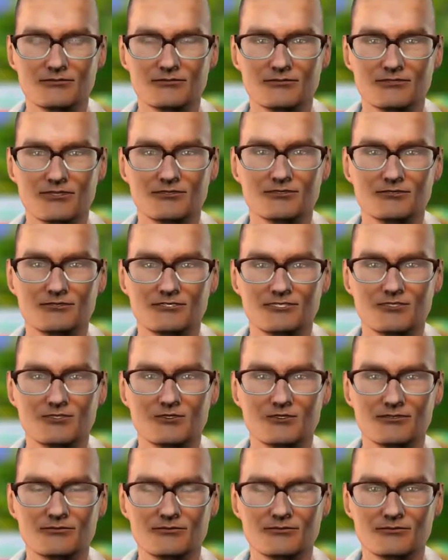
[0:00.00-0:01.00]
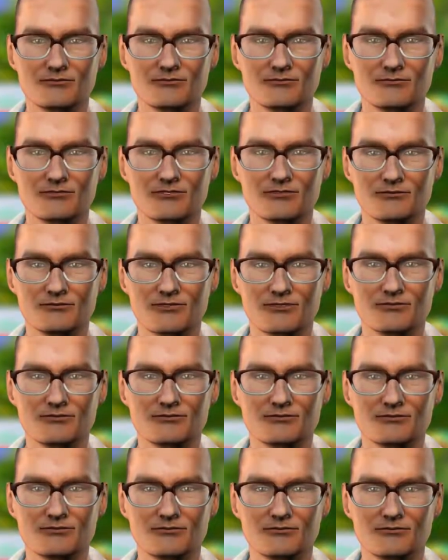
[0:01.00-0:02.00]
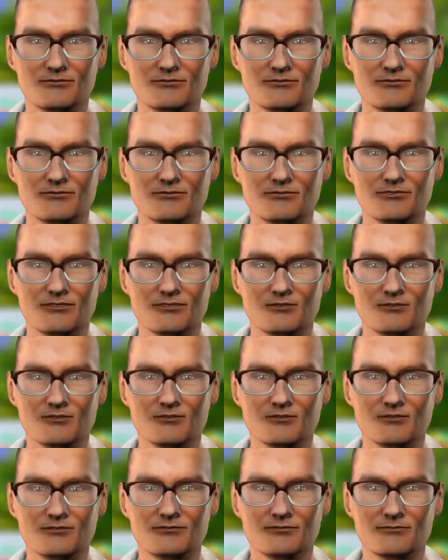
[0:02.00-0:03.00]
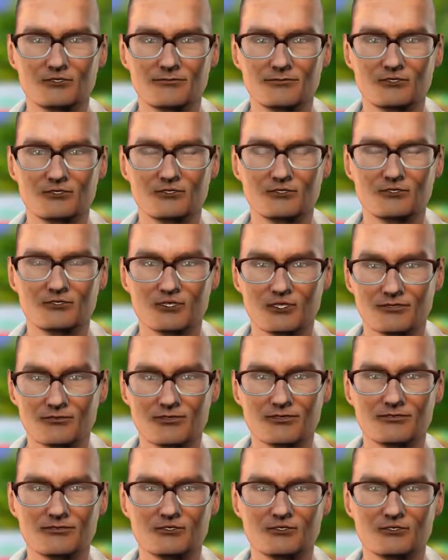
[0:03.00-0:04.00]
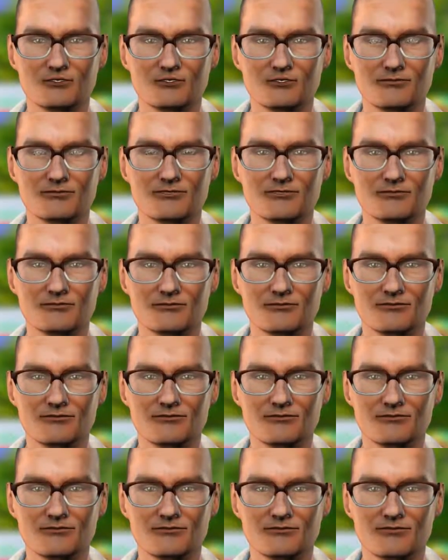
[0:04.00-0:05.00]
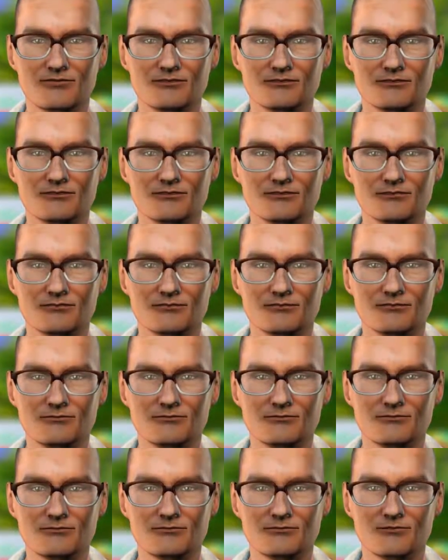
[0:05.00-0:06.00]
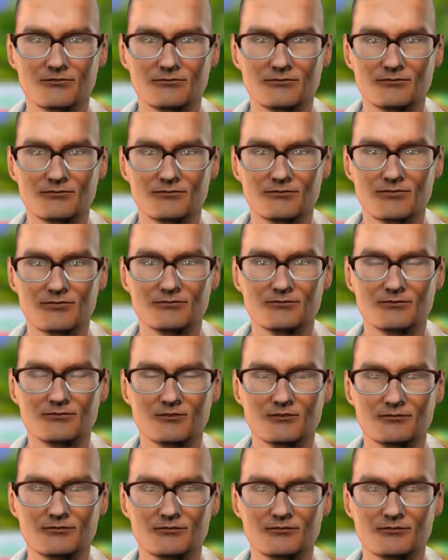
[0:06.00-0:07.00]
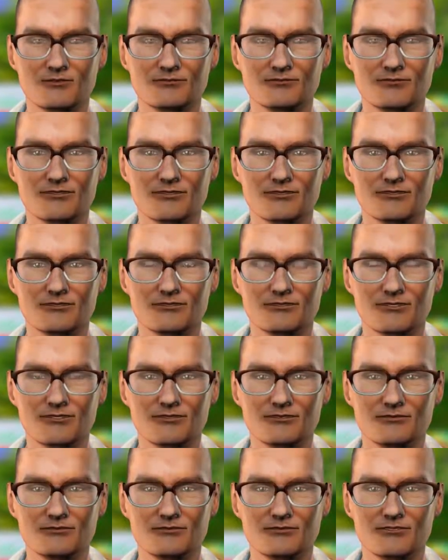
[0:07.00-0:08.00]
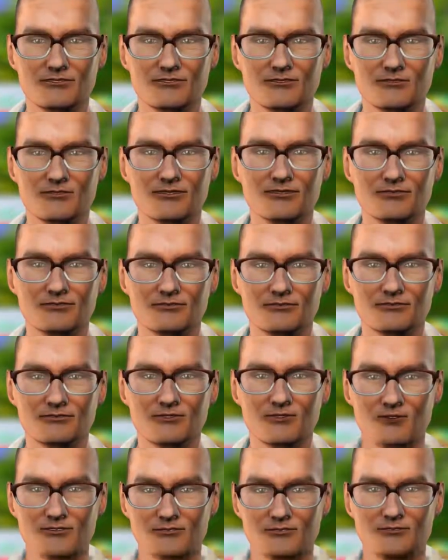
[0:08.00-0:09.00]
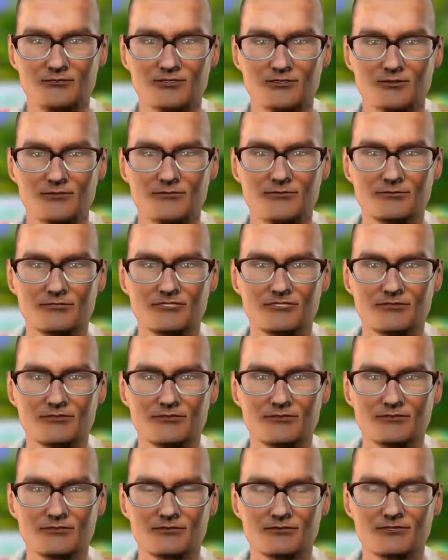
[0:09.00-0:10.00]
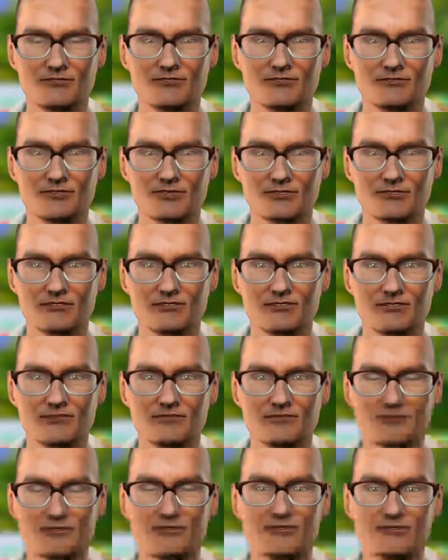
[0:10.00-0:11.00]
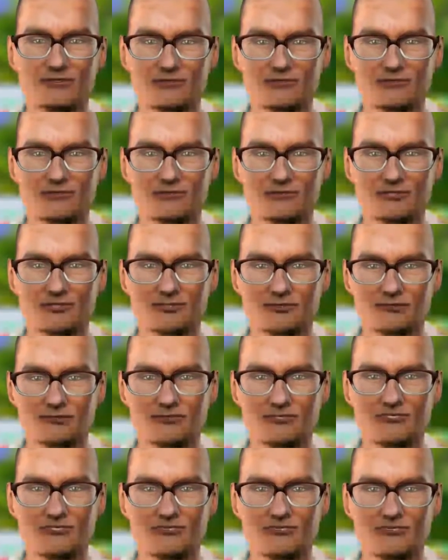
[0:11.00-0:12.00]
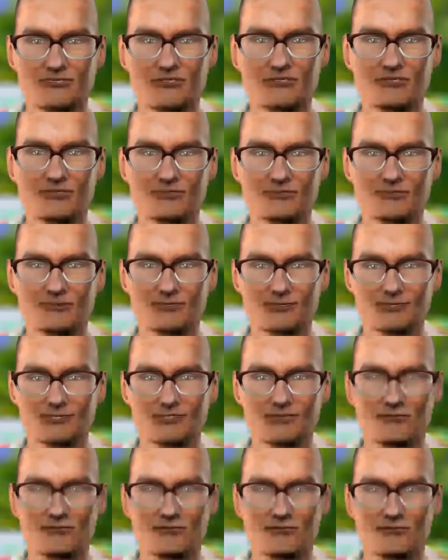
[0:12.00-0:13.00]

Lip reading: These verses of the Quran are very well there. It's one of the short chapters at the end of the Quran. Tabat yada abi lahabin wa tab. But very briefly, that's not the whole chapter. But what the meaning of this chapter is